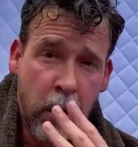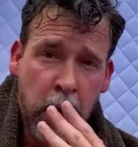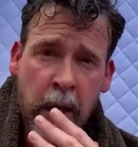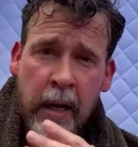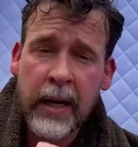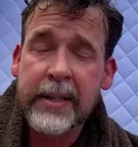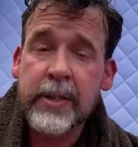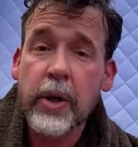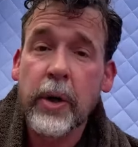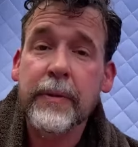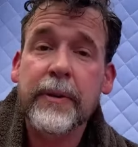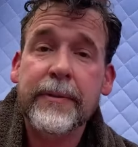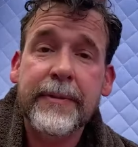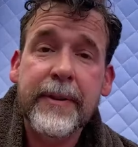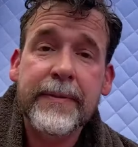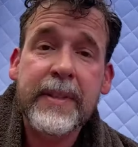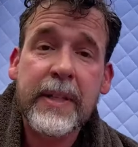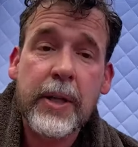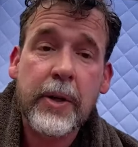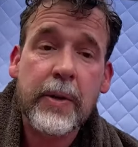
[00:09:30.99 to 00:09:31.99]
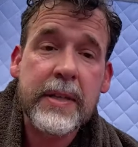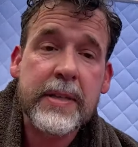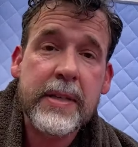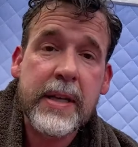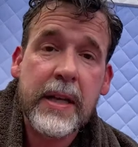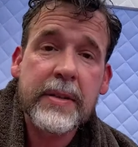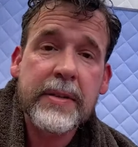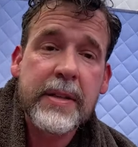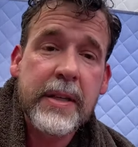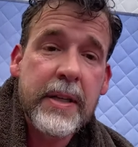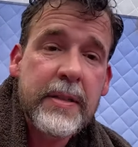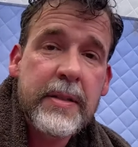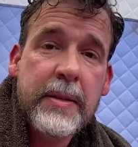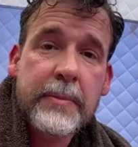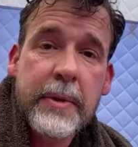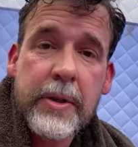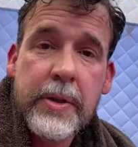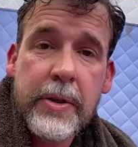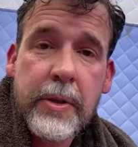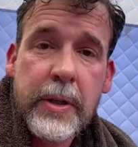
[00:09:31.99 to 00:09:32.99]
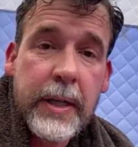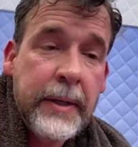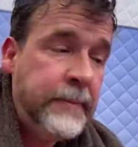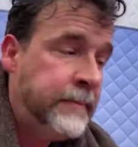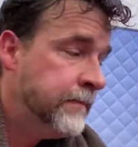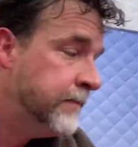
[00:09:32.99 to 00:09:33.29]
It's over 50 degrees Celsius. I'm going to show you.